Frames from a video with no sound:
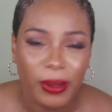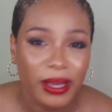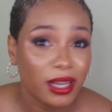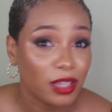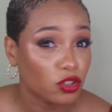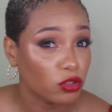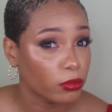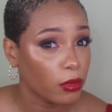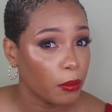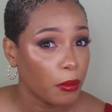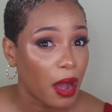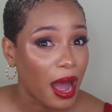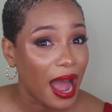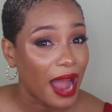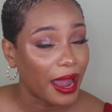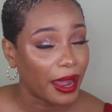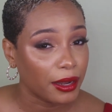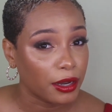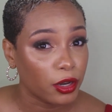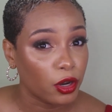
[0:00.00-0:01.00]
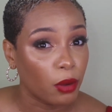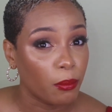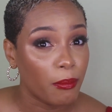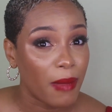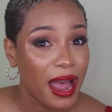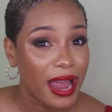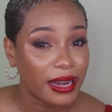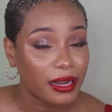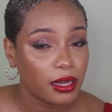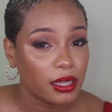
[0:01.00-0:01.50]
Because remember, I ended up
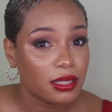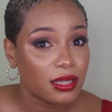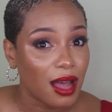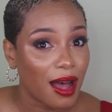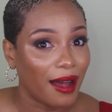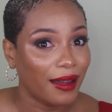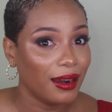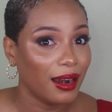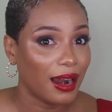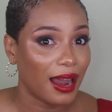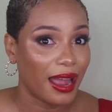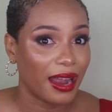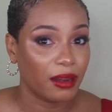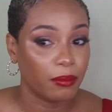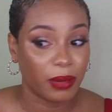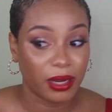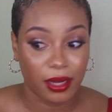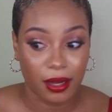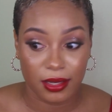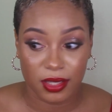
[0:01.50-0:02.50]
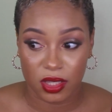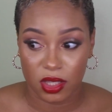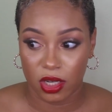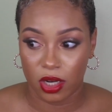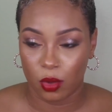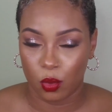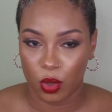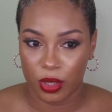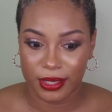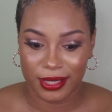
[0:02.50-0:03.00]
buying it online because
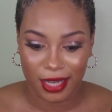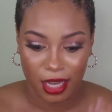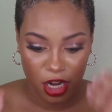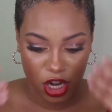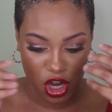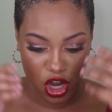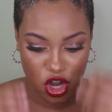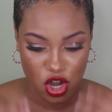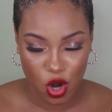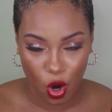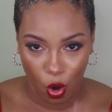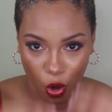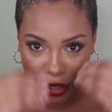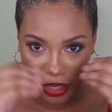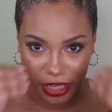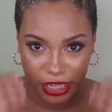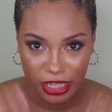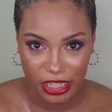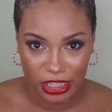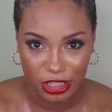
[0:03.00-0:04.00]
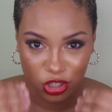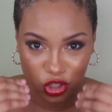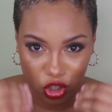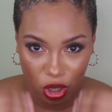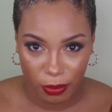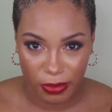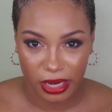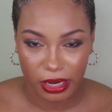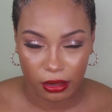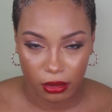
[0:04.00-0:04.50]
there was none in
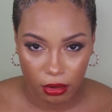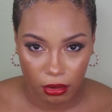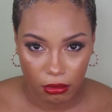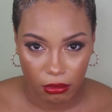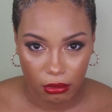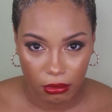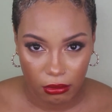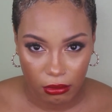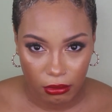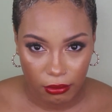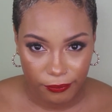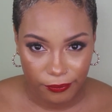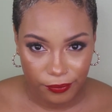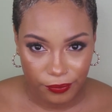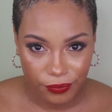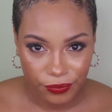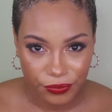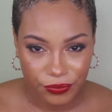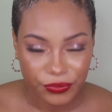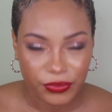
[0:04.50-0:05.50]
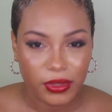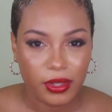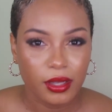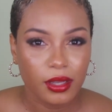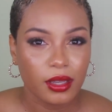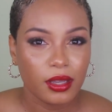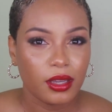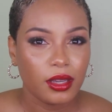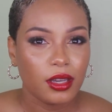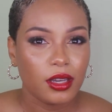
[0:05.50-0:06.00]
Jamaica.
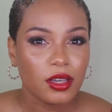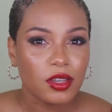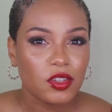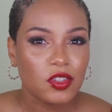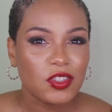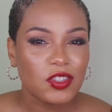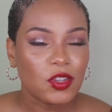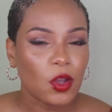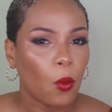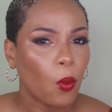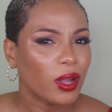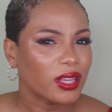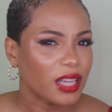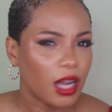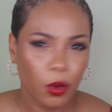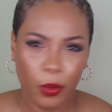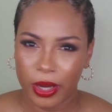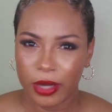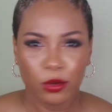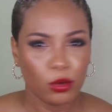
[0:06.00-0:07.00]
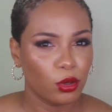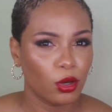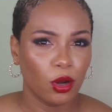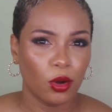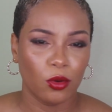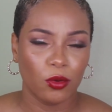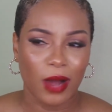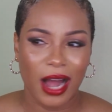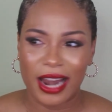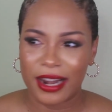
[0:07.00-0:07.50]
So what am I going to do?
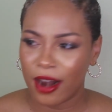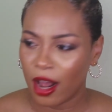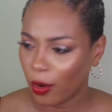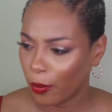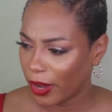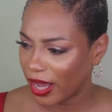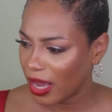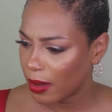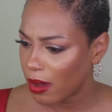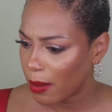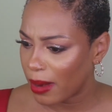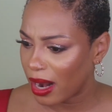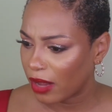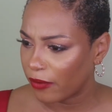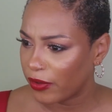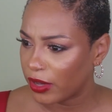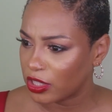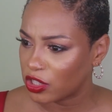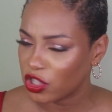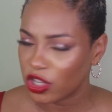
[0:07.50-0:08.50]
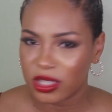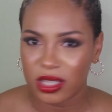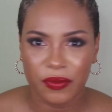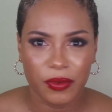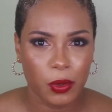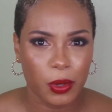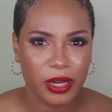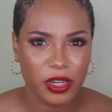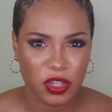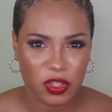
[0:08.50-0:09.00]
I'm not going to get my black fixtures, even
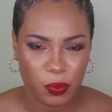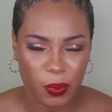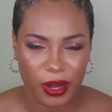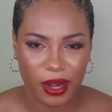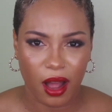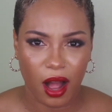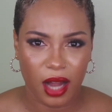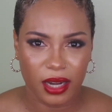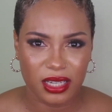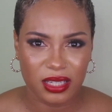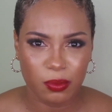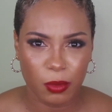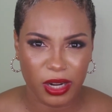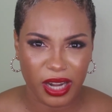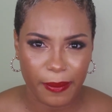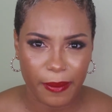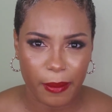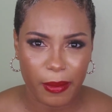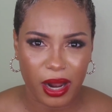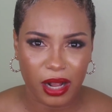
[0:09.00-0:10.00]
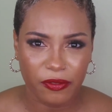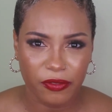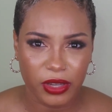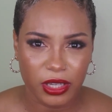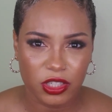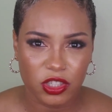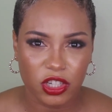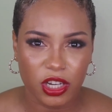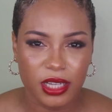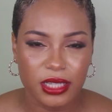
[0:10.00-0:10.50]
though I just spent all this money on my black
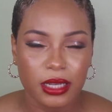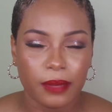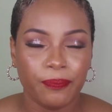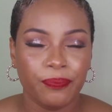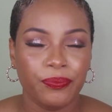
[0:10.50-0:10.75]
fixtures.